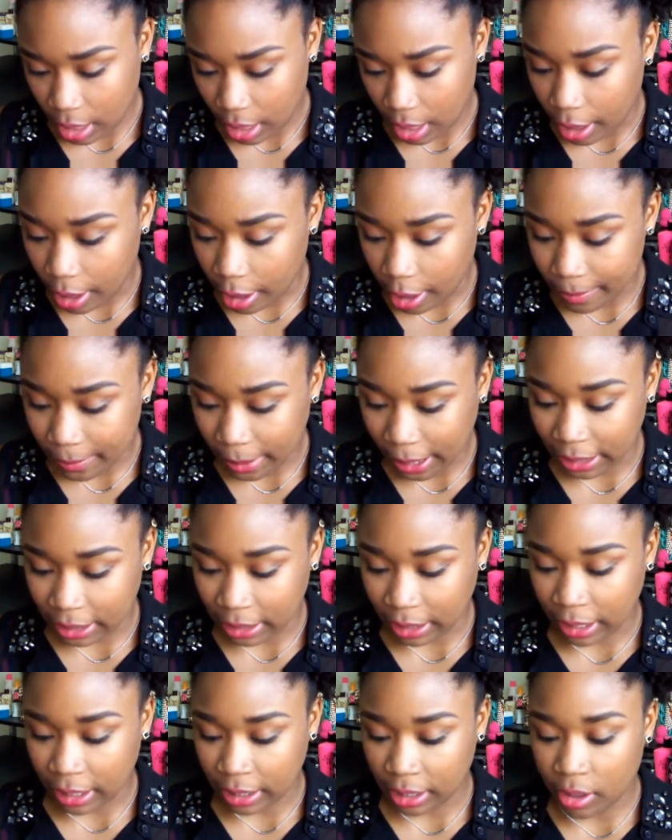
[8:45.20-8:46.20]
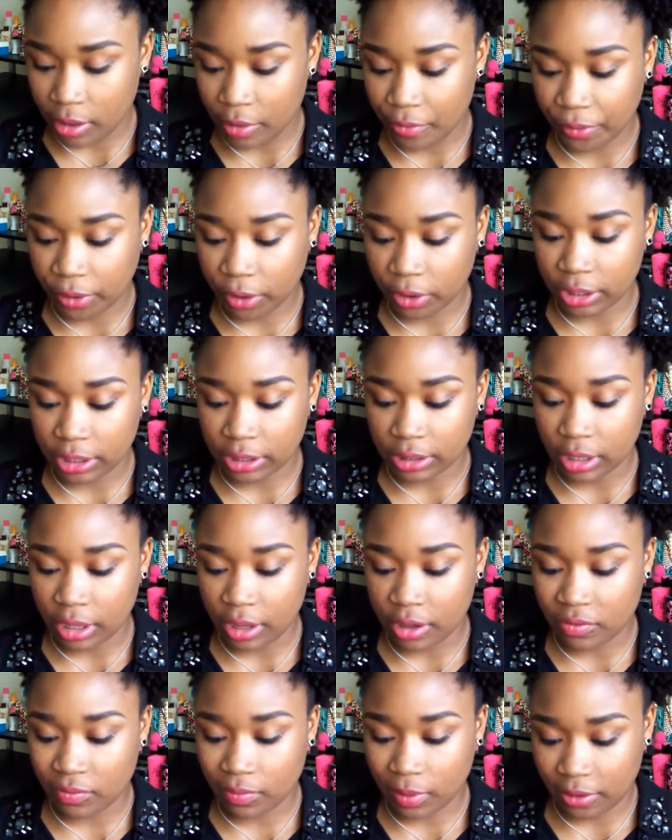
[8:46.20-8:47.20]
I like Fall in
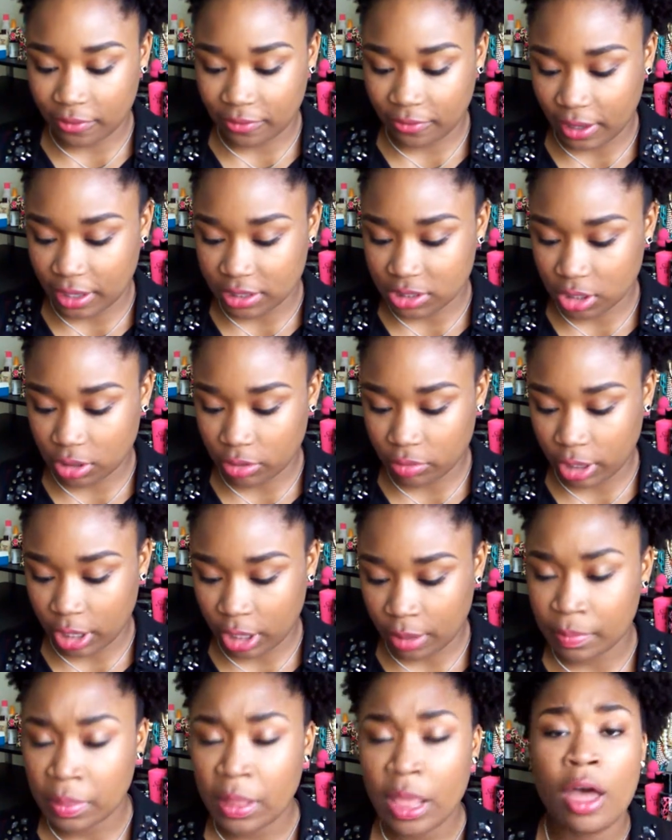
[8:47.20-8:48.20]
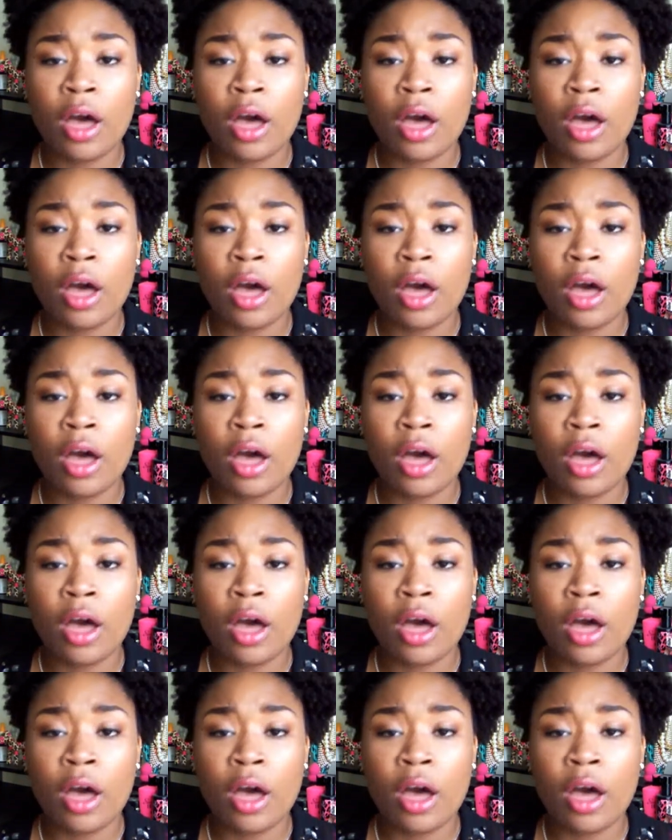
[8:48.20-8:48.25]
Love by Fantagram.